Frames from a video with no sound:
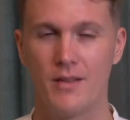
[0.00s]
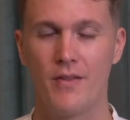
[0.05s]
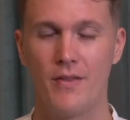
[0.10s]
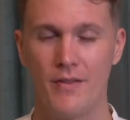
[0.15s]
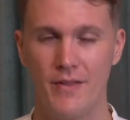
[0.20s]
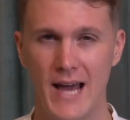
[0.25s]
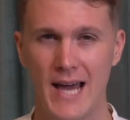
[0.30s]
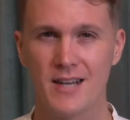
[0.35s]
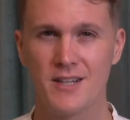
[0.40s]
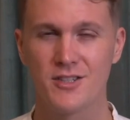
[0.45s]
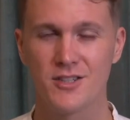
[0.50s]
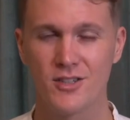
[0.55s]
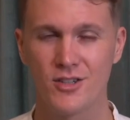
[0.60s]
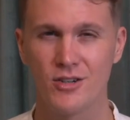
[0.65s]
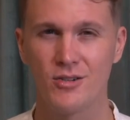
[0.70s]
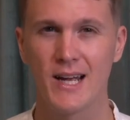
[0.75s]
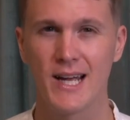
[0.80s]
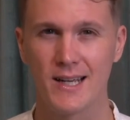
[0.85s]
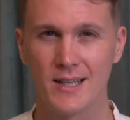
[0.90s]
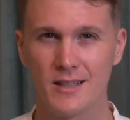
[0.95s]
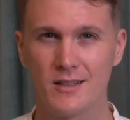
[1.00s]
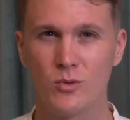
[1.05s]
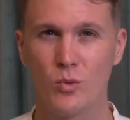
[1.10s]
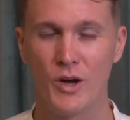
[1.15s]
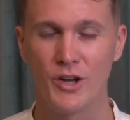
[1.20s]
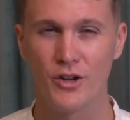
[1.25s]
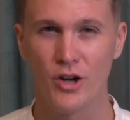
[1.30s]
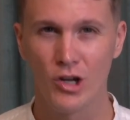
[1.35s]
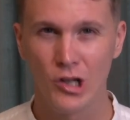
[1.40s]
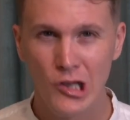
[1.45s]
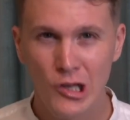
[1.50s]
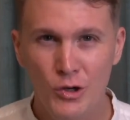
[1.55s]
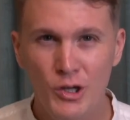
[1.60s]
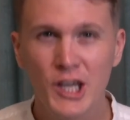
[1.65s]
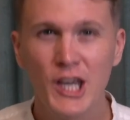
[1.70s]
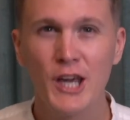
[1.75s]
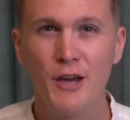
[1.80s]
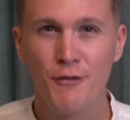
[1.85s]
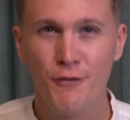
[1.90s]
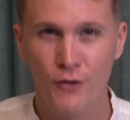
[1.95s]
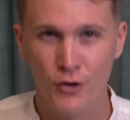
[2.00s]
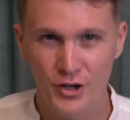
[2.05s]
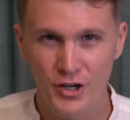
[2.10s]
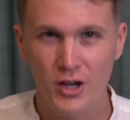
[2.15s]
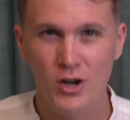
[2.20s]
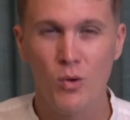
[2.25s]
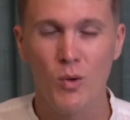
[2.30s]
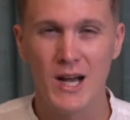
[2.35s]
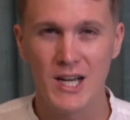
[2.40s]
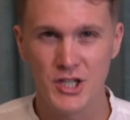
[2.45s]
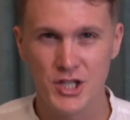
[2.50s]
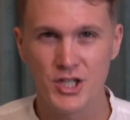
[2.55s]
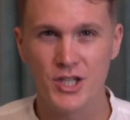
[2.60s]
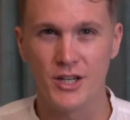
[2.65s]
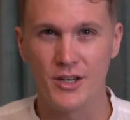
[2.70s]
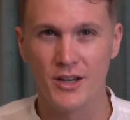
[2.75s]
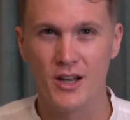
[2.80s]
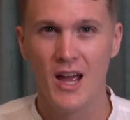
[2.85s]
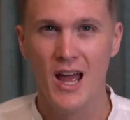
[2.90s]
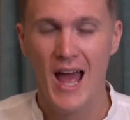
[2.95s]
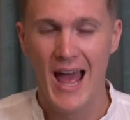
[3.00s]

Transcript: That is correct. When you're looking for the question.